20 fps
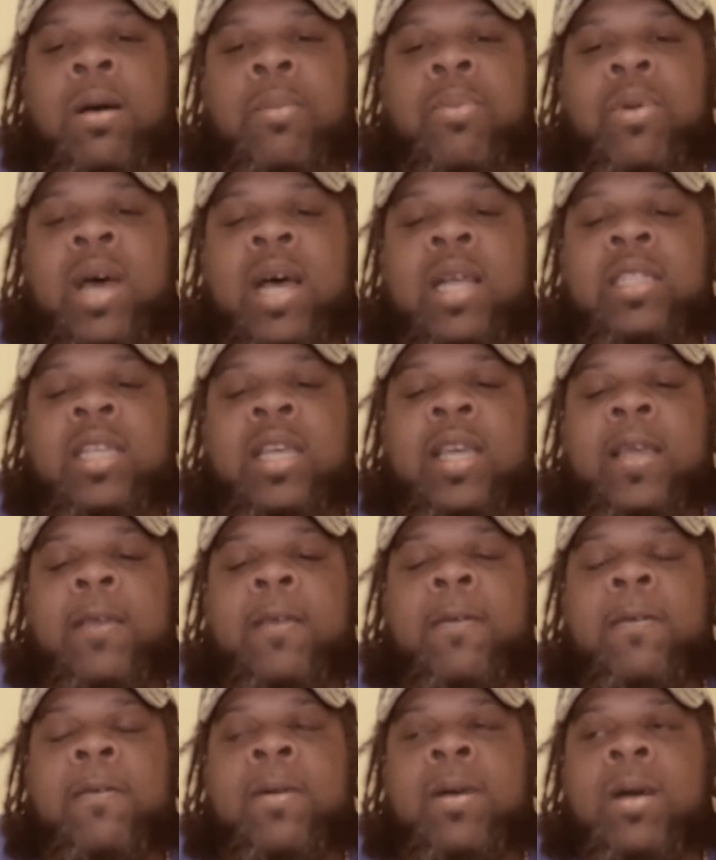project
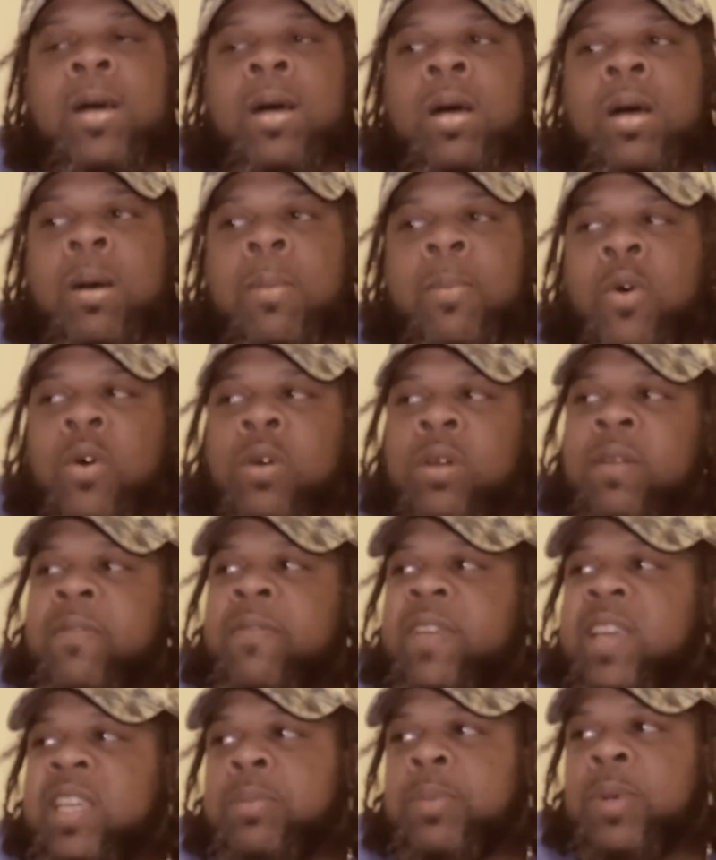on the
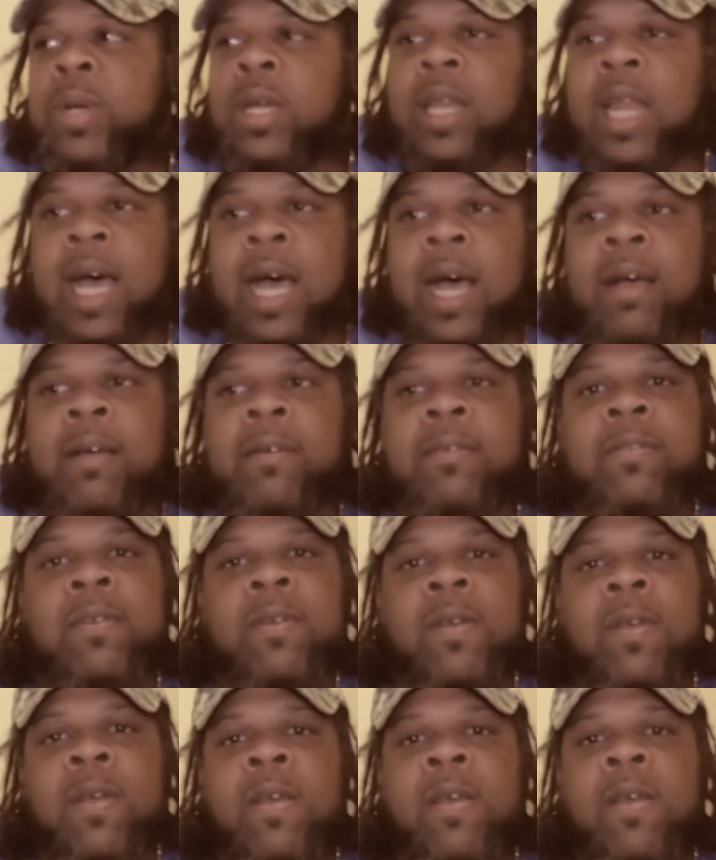Facebook Live